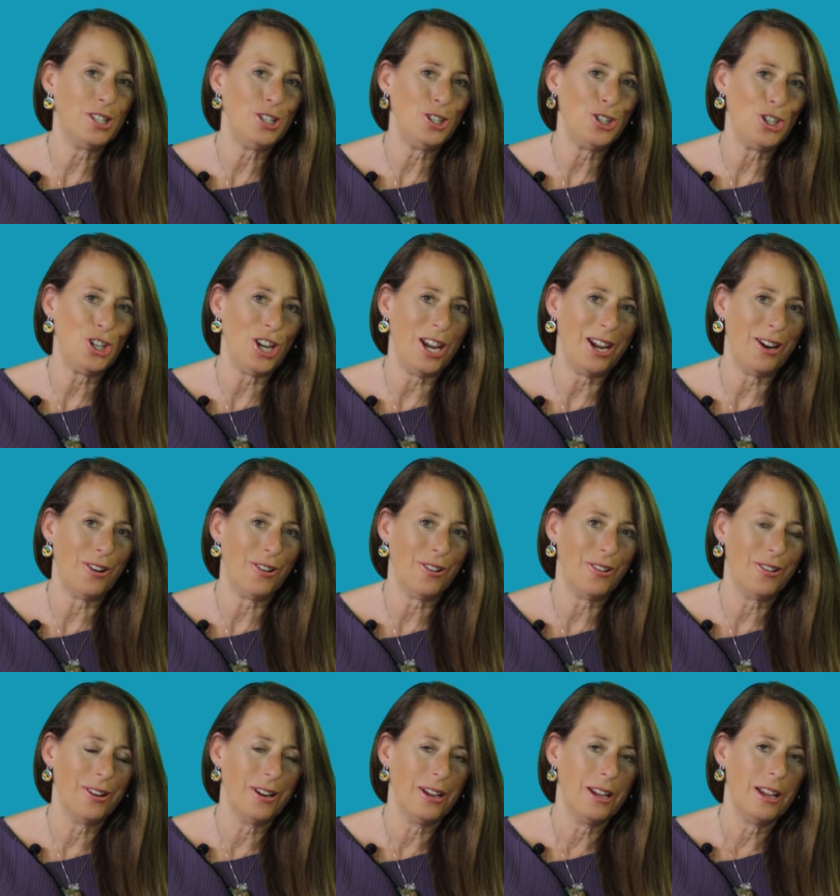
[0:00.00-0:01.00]
to share.
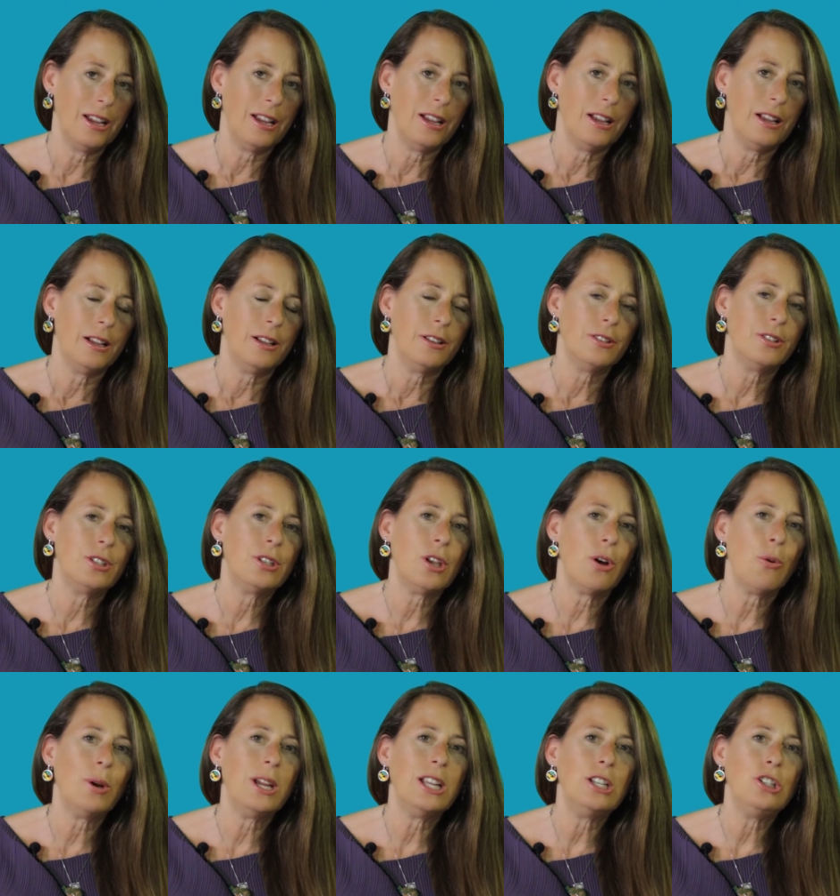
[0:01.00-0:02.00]

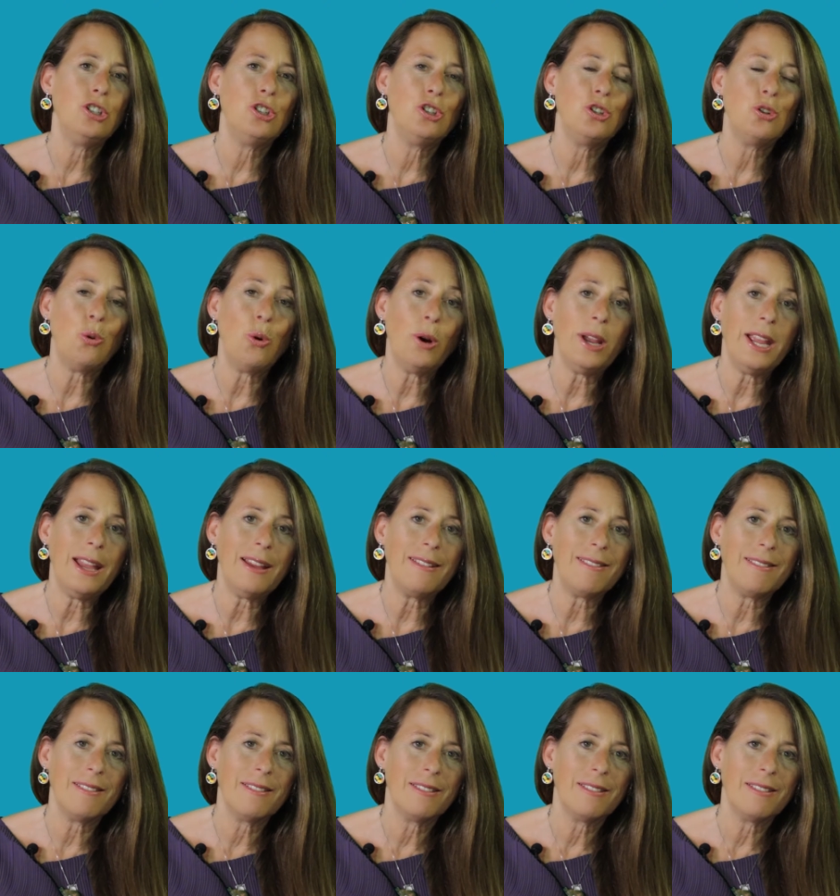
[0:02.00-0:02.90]
So enjoy it,